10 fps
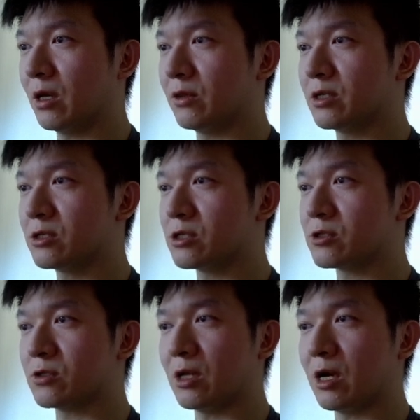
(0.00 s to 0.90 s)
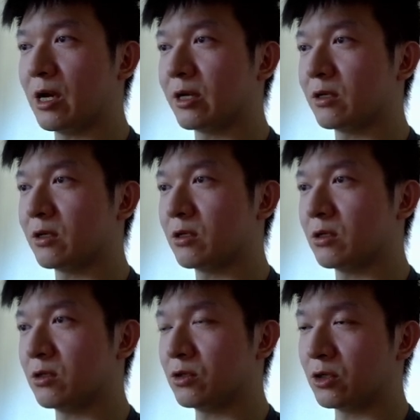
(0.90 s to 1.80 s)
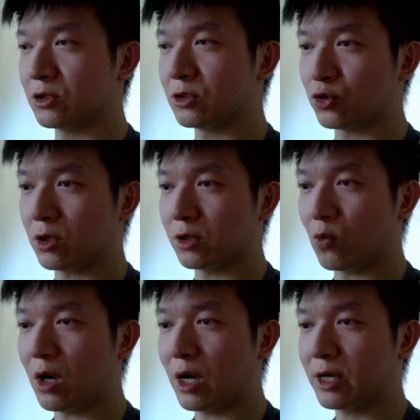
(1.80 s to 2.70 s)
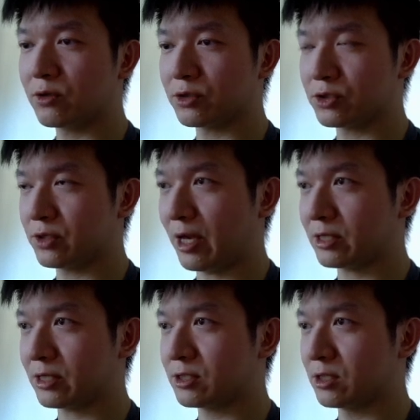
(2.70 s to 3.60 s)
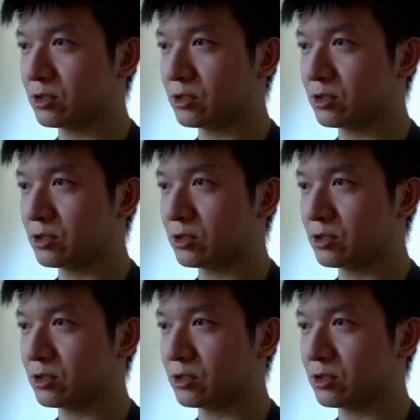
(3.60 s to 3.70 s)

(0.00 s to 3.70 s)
this is like, you're gonna draw the y equals to x,